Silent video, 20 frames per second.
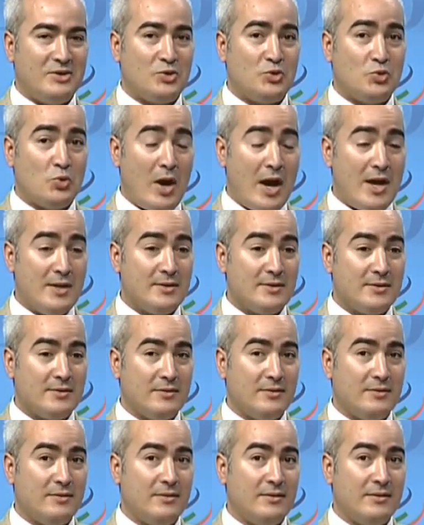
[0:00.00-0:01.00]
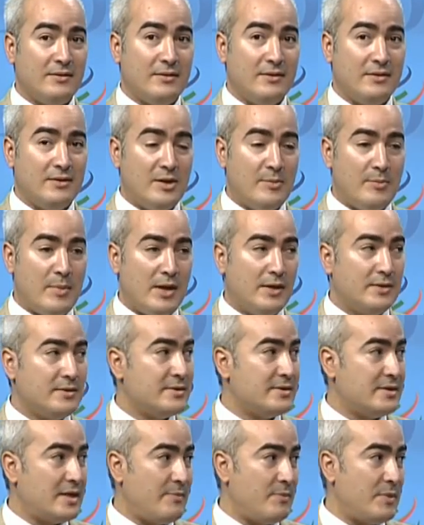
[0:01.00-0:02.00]
to answer the demand
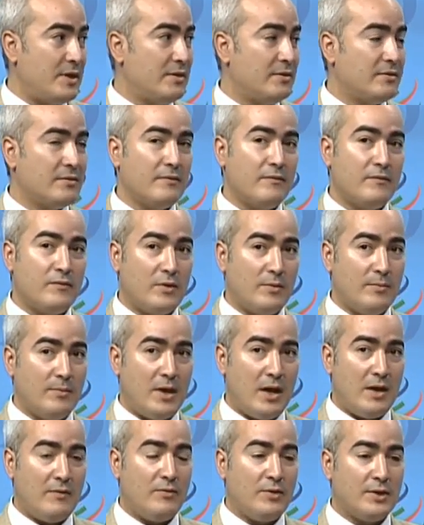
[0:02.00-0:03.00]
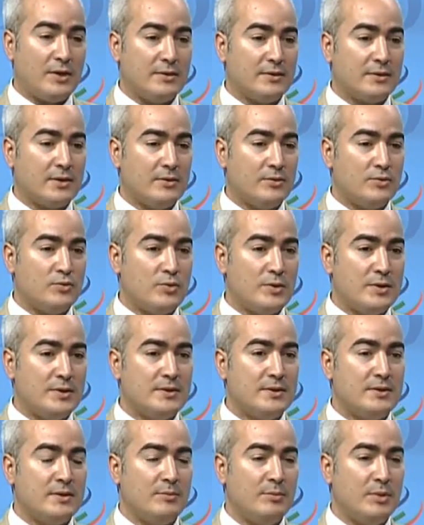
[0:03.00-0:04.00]
stemming from African
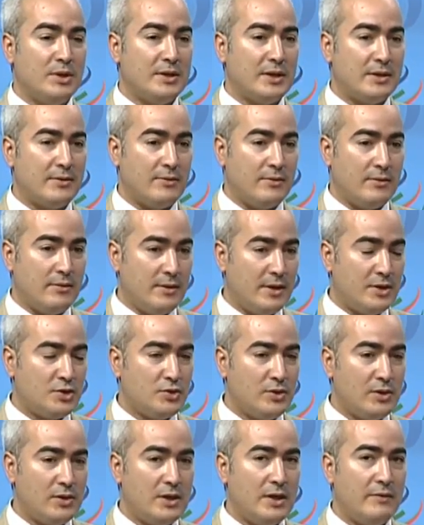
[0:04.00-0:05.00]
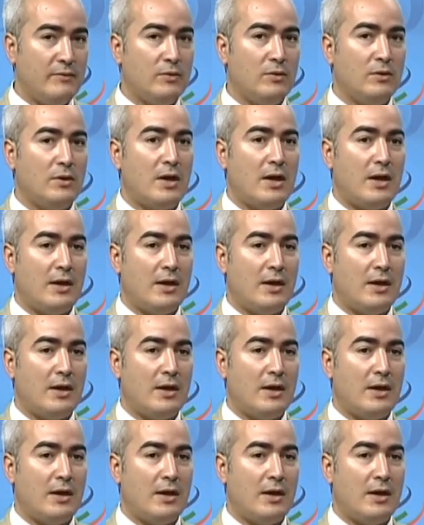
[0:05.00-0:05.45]
countries, be it at the national level,